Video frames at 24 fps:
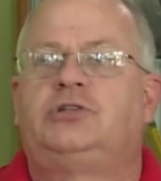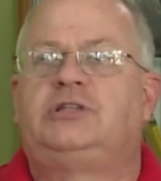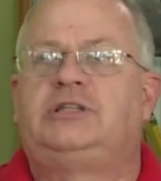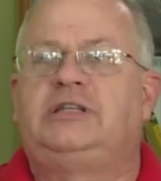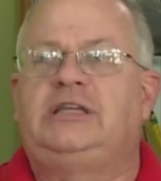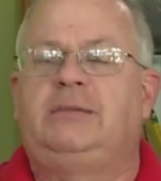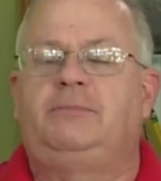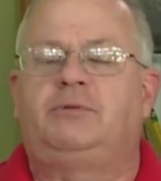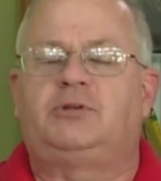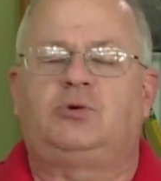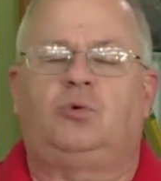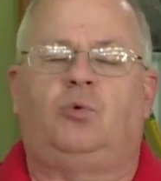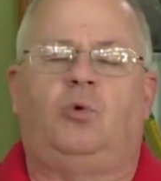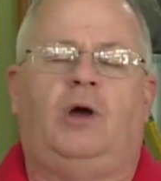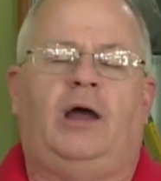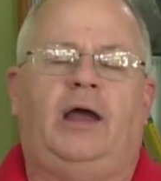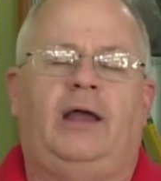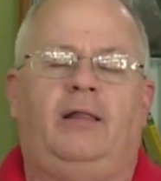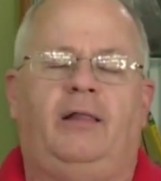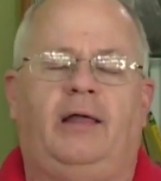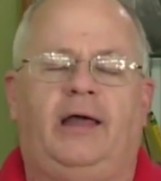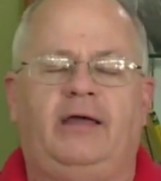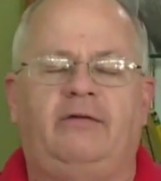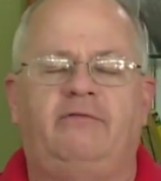deep
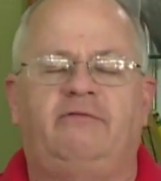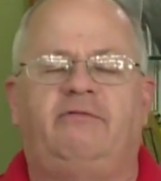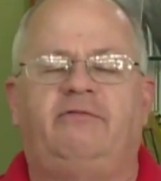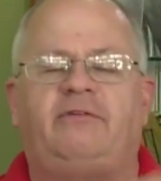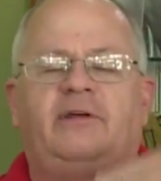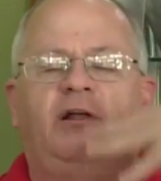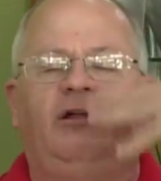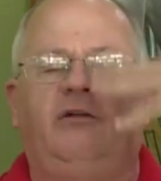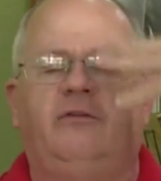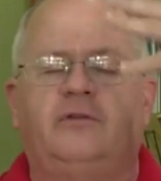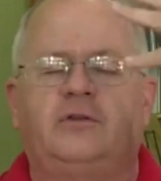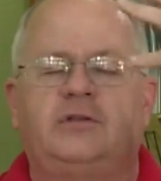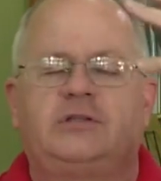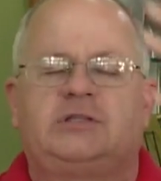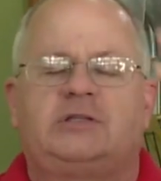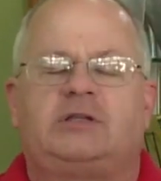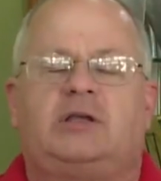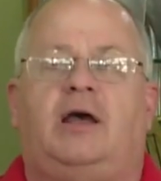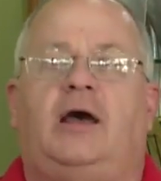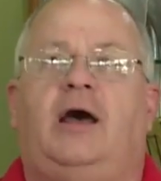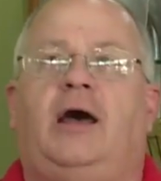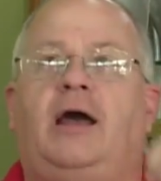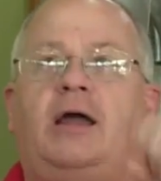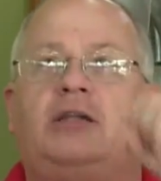twilight velvet
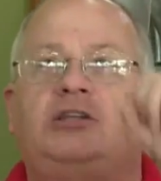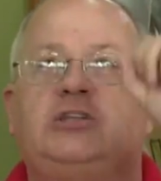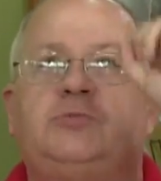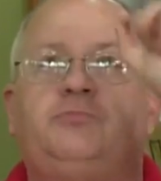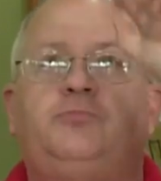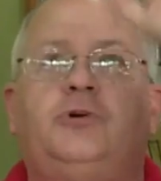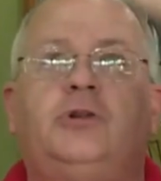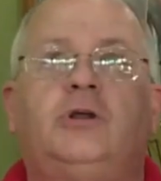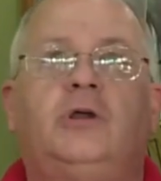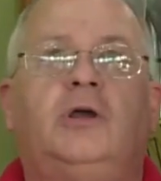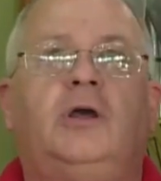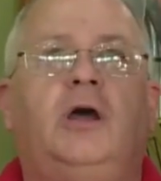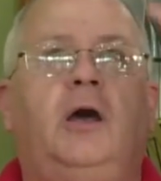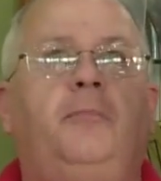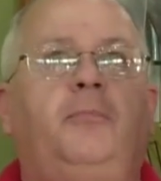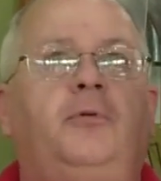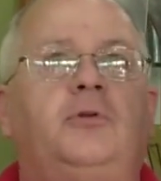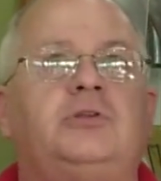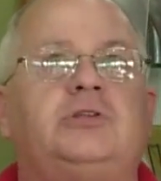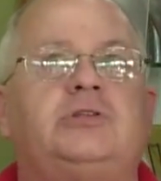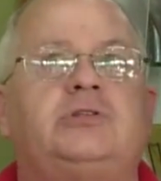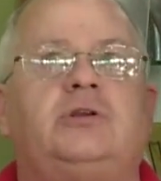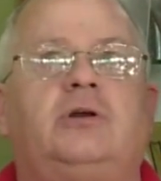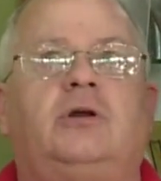sky, just put a couple
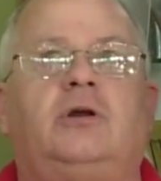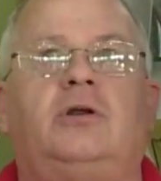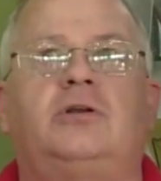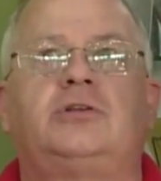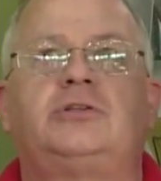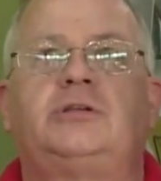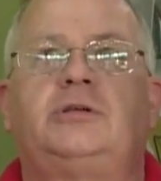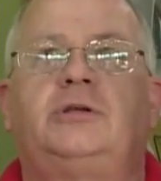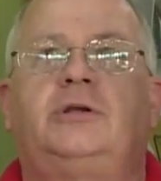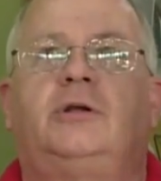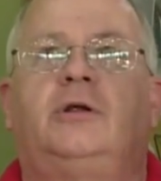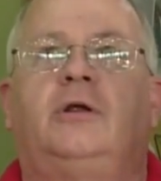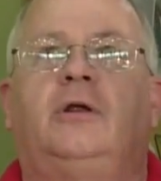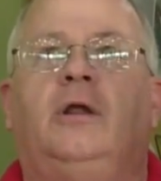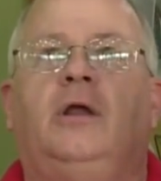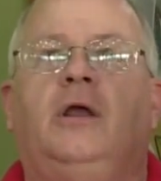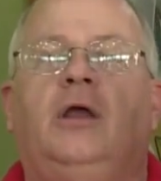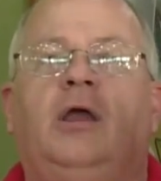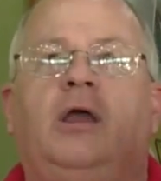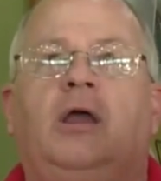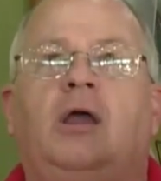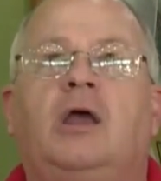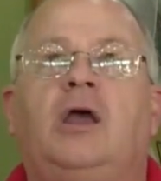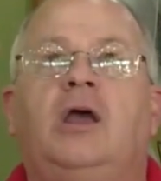of stars here,
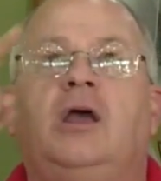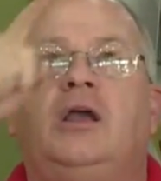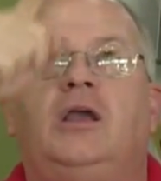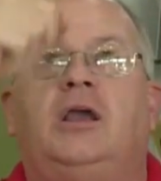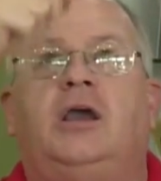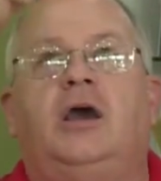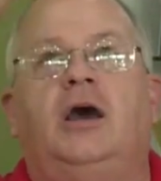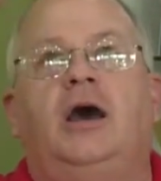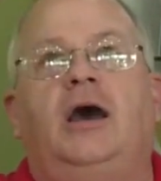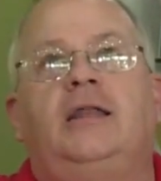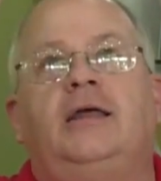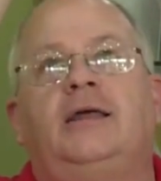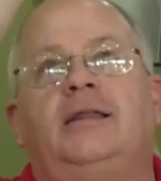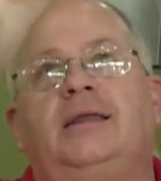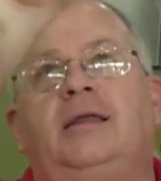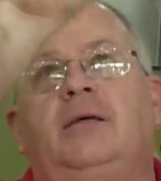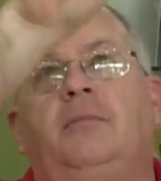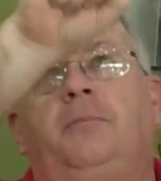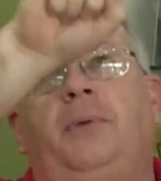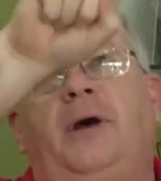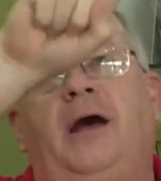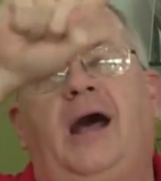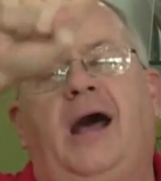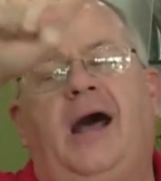cut an
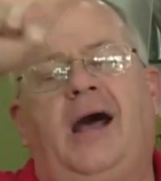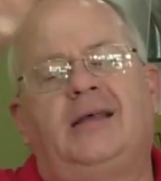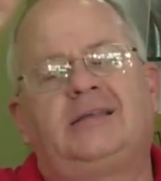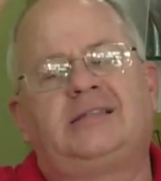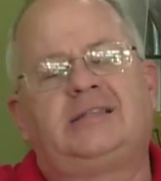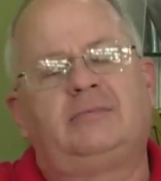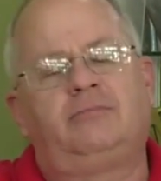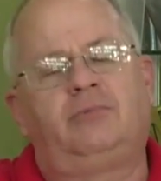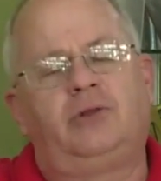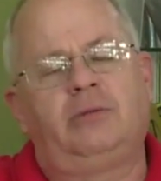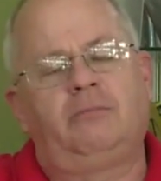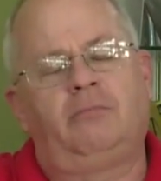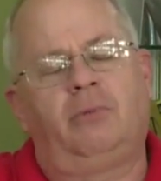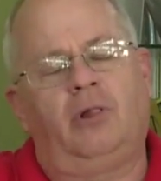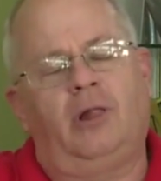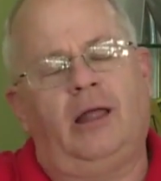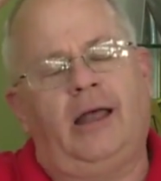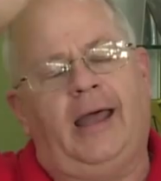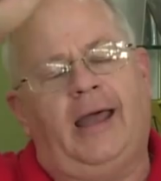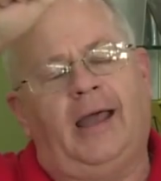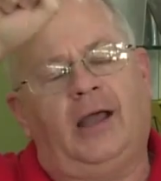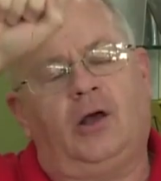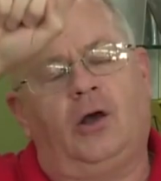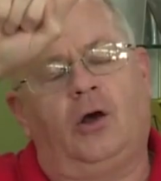impossibly
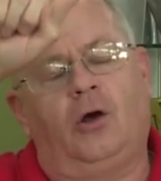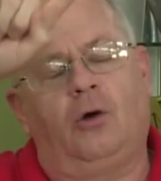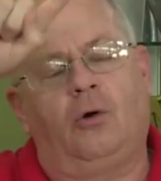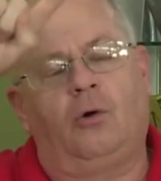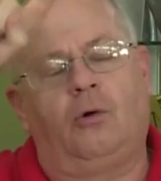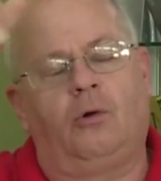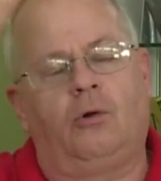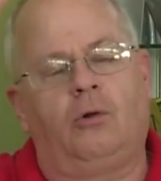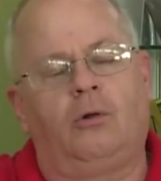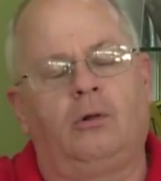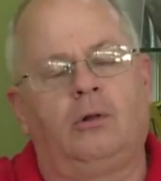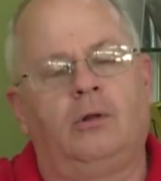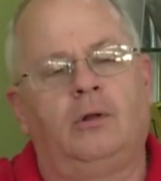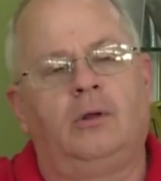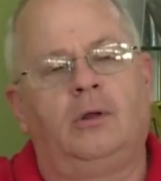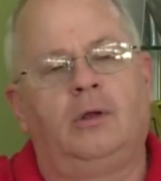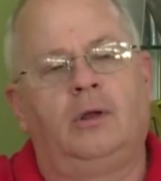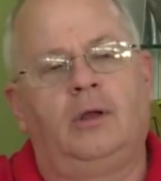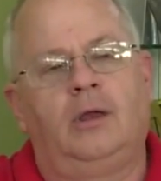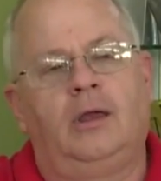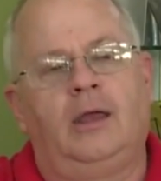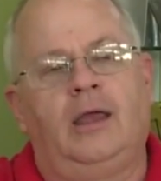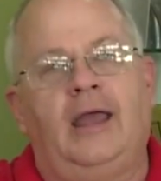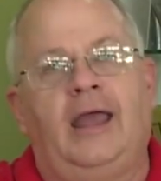black hole
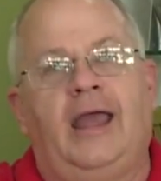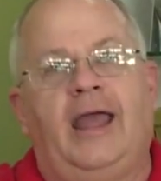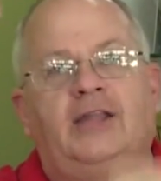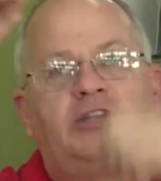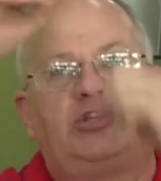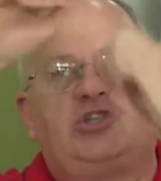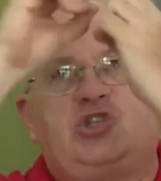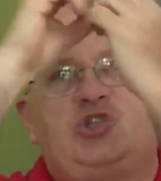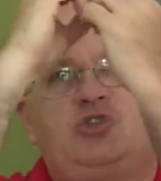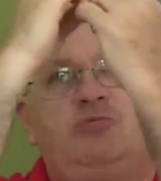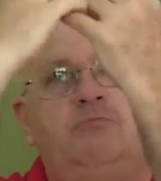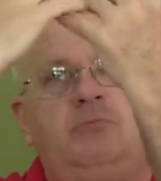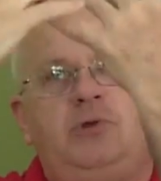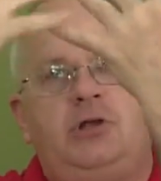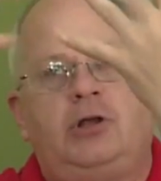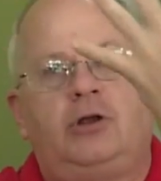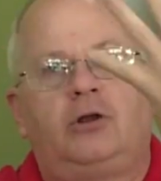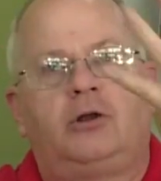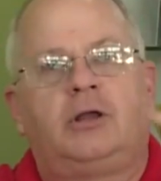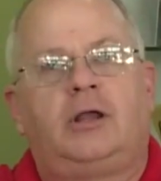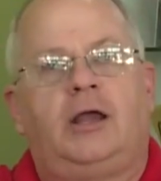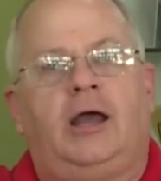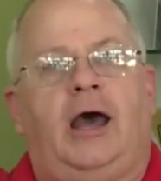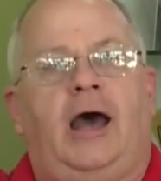and
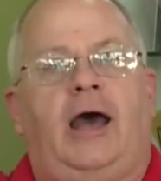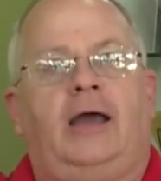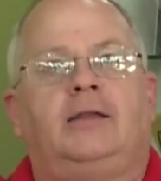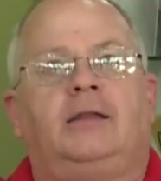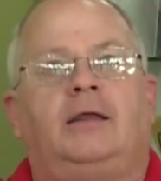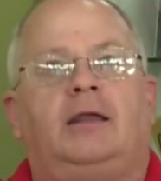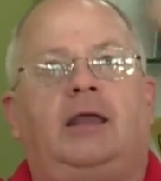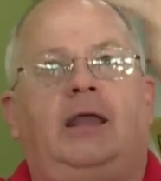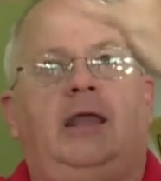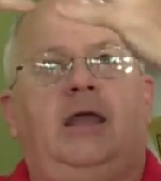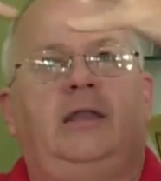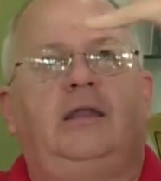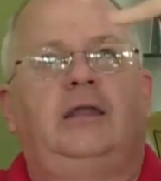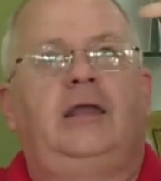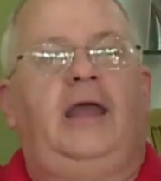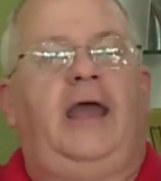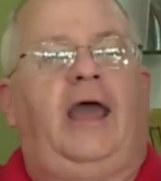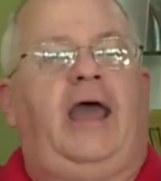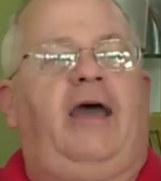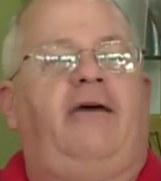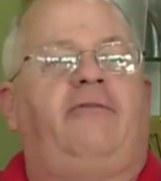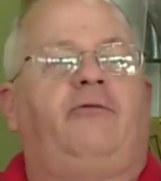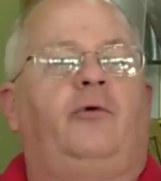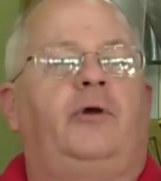smeared cotton candy
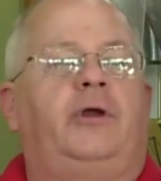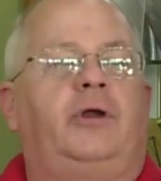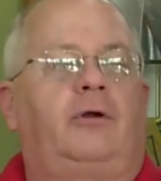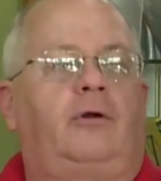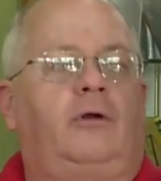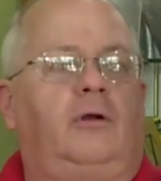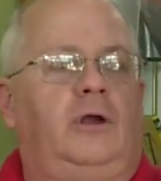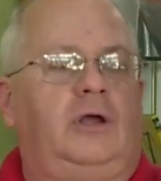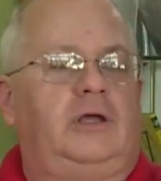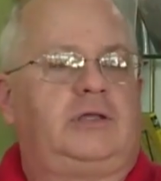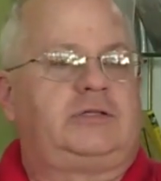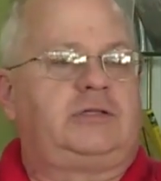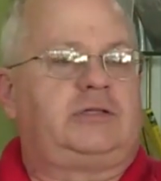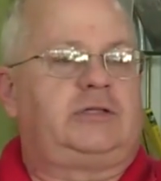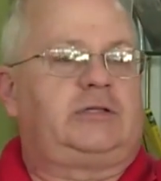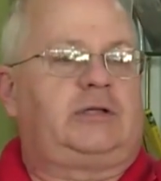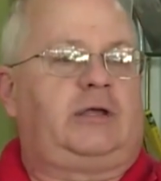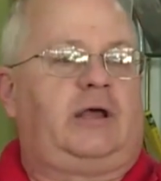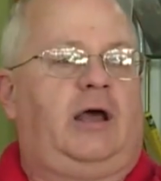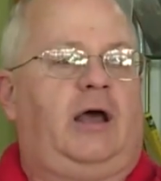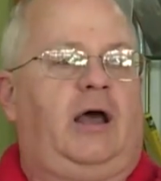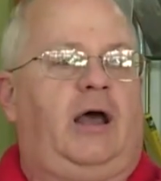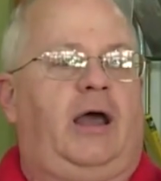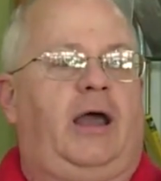halfway across the
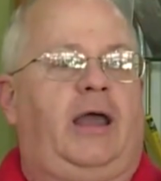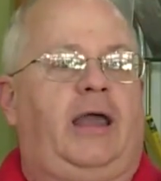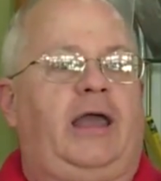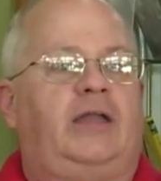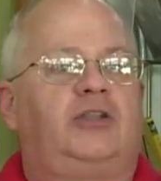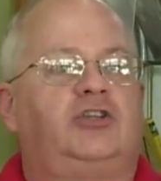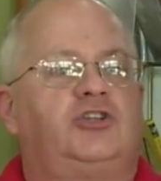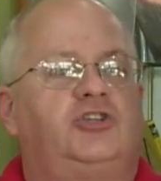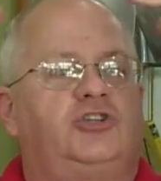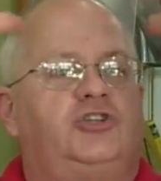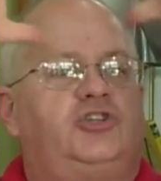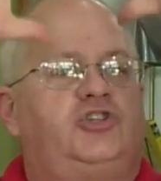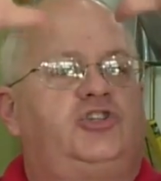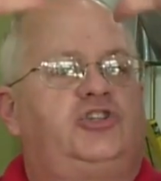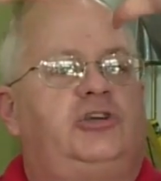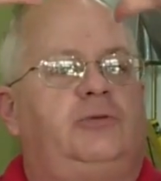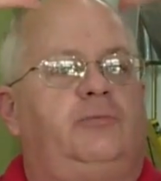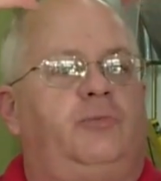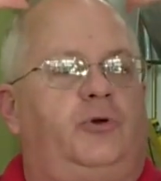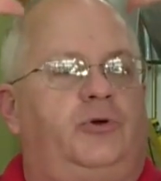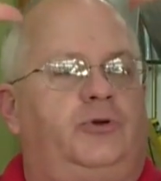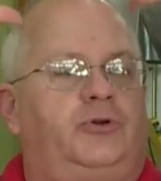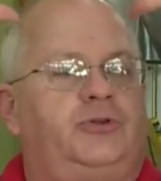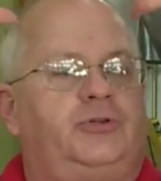sky and just
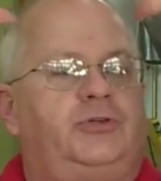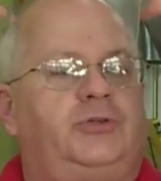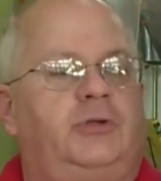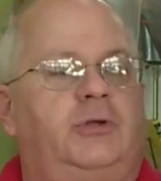shimmers.